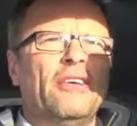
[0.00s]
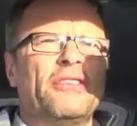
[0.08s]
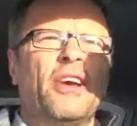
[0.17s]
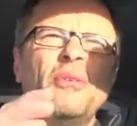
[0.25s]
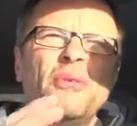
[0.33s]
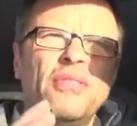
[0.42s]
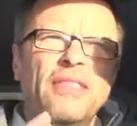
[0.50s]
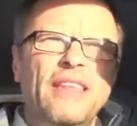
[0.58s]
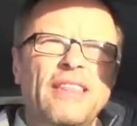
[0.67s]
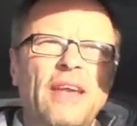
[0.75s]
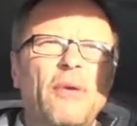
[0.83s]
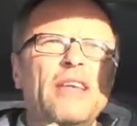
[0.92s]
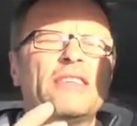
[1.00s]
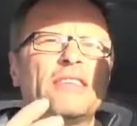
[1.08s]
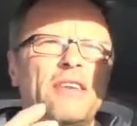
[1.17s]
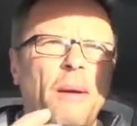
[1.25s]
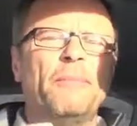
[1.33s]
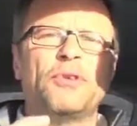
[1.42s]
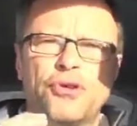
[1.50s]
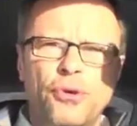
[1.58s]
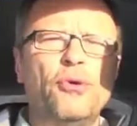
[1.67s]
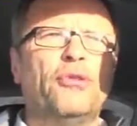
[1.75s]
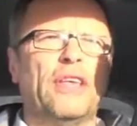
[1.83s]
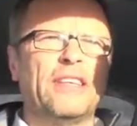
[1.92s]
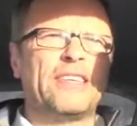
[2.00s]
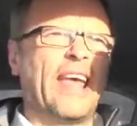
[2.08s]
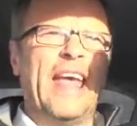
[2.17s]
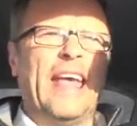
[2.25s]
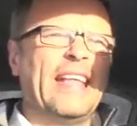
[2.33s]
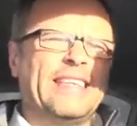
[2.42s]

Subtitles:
So there is some truth in saying